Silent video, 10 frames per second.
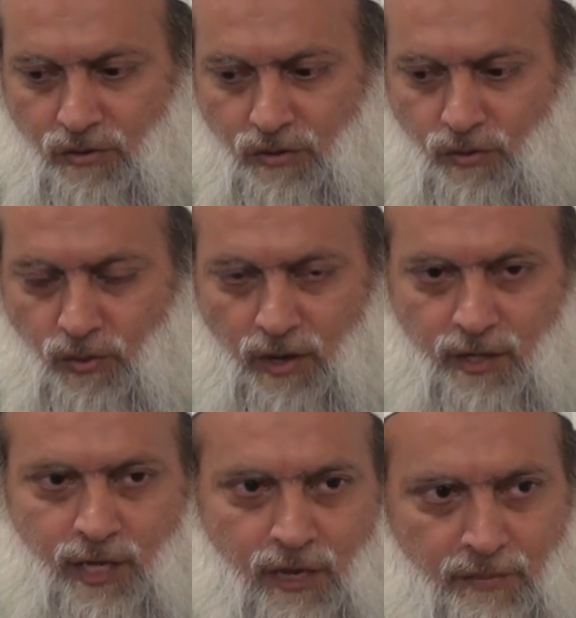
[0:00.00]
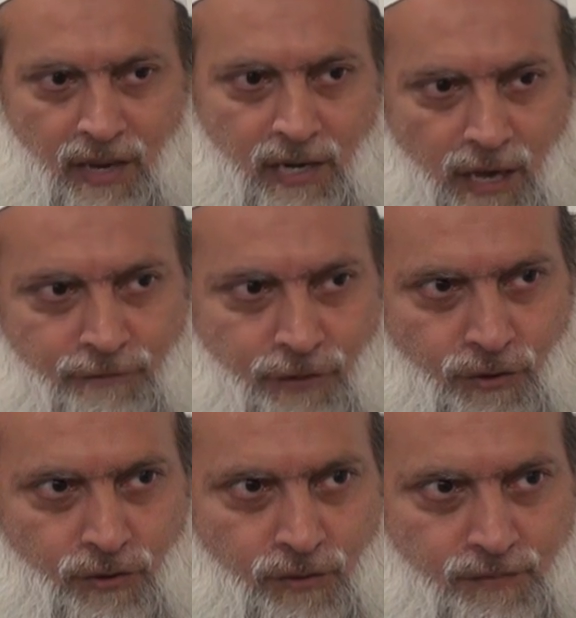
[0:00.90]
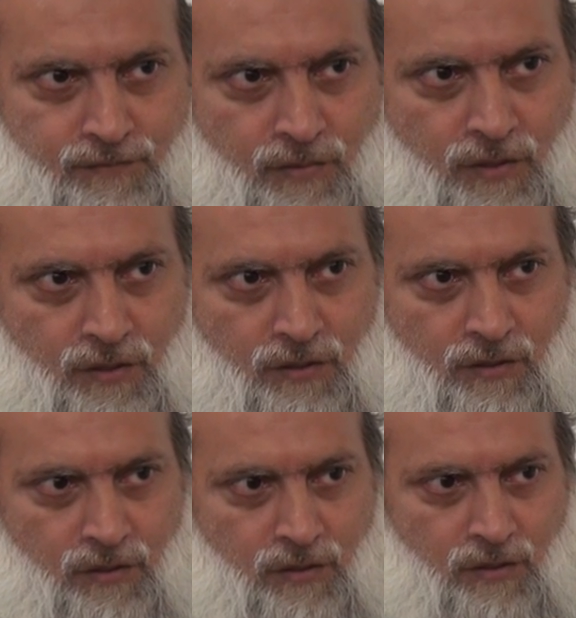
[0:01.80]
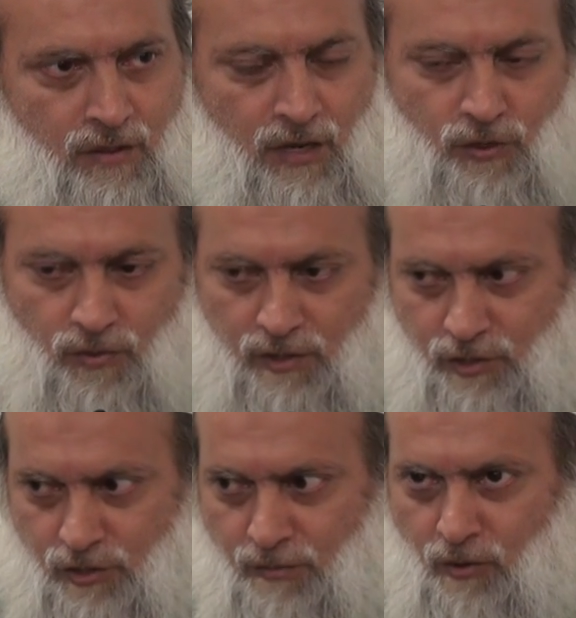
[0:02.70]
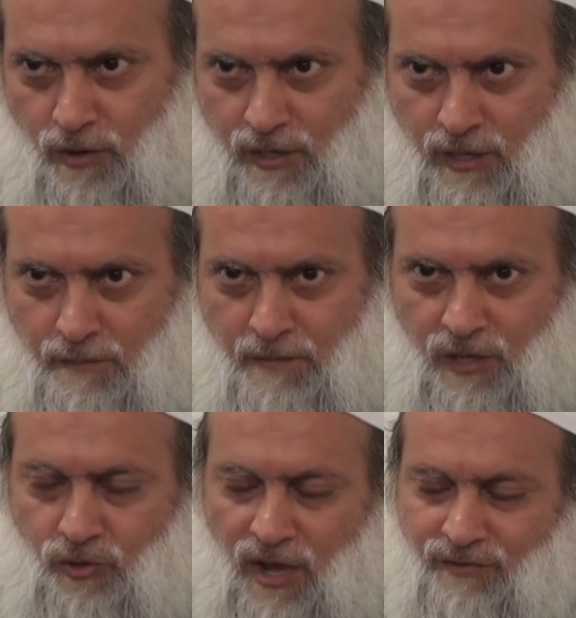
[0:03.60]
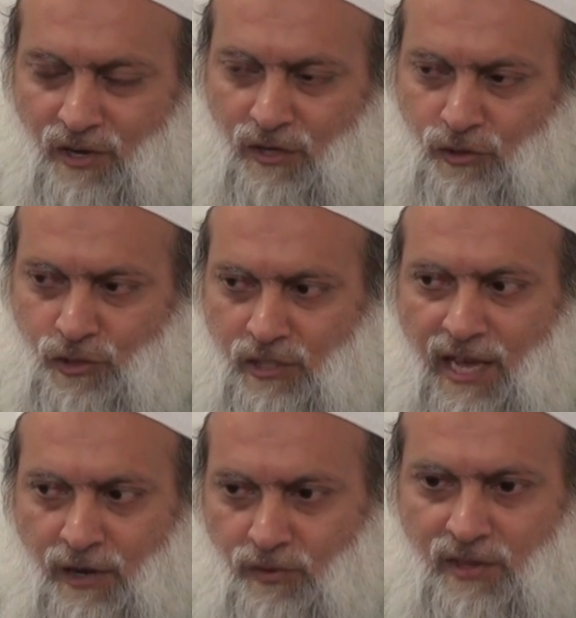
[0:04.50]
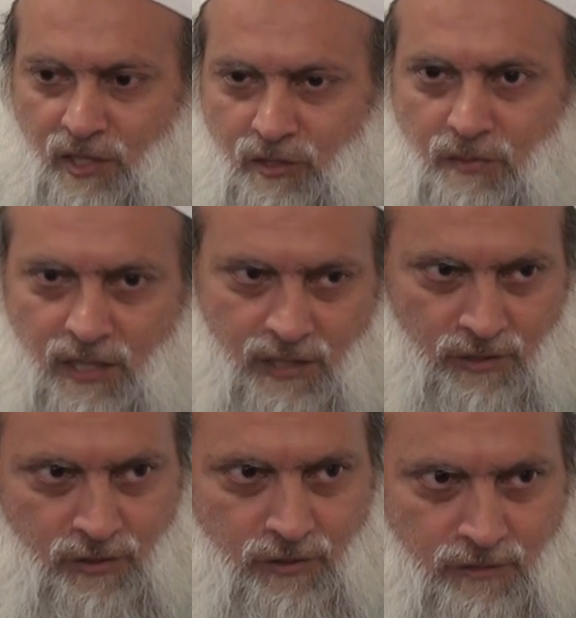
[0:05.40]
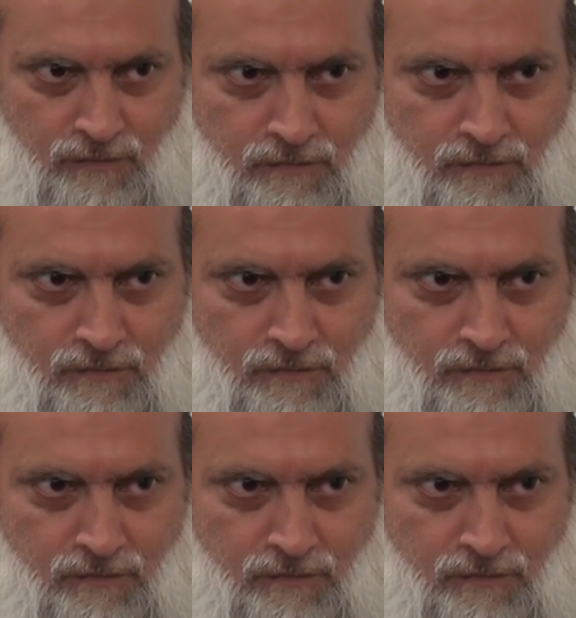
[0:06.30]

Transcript: you want to take my nephew and you want to support him, but you have to understand what this means.